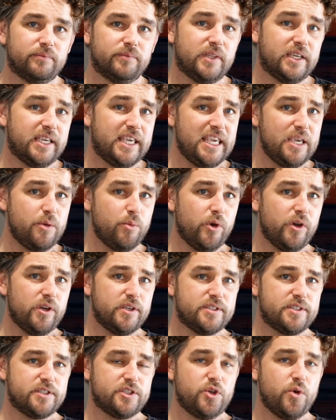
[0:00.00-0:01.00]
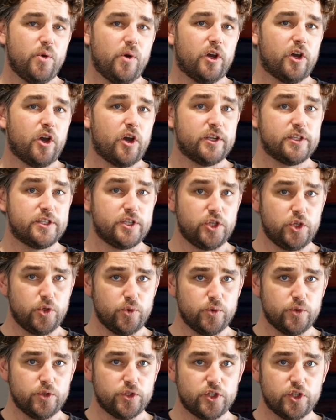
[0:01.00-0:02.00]
The keywords you are going to
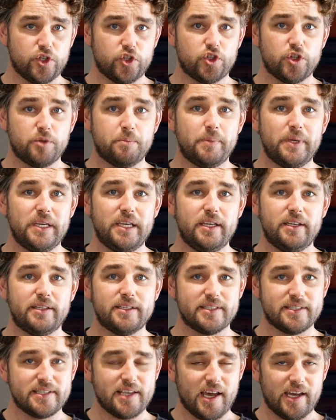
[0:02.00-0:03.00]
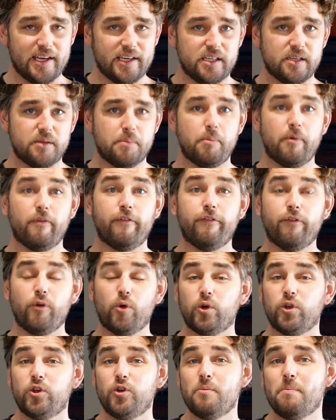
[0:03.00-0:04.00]
use should be decided
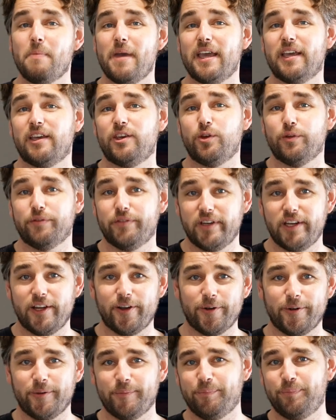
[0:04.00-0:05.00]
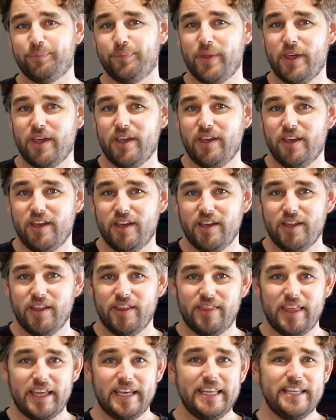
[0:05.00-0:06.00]
before you make your video.
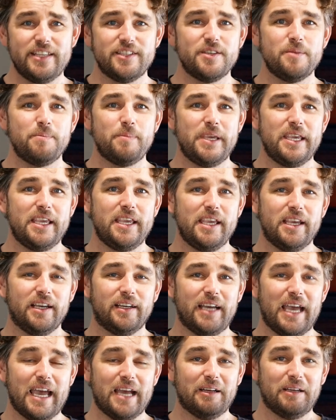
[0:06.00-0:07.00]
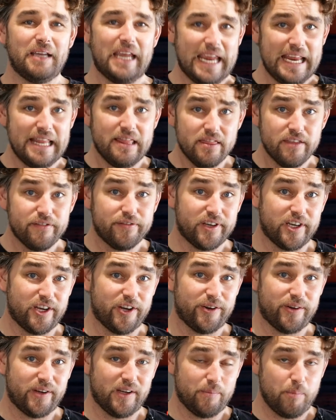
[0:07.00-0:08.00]
They need to be in the
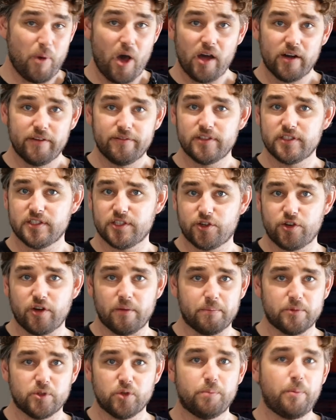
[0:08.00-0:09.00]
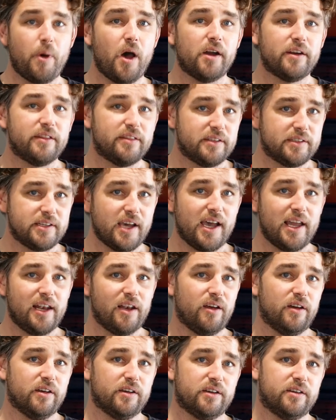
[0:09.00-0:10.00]
video, part of the script or part of the
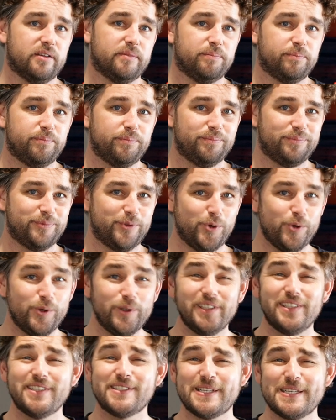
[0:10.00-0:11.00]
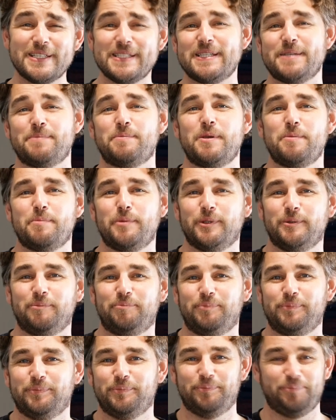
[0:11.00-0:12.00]
dialogue. Google is listening,
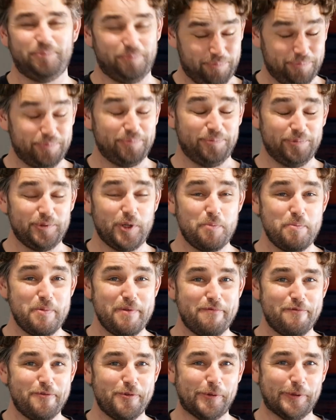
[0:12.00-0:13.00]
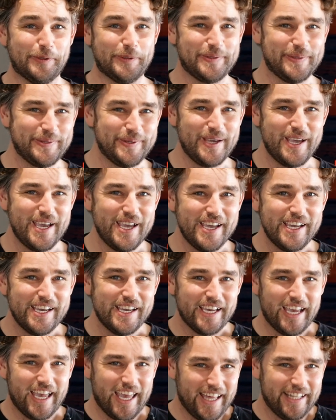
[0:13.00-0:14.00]
people. Don't be fooled.
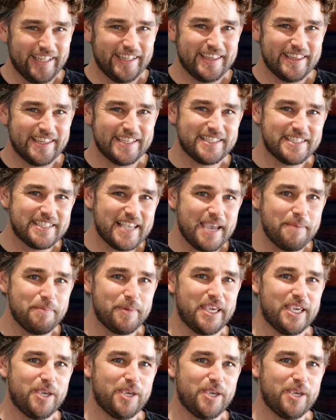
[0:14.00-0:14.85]
And the same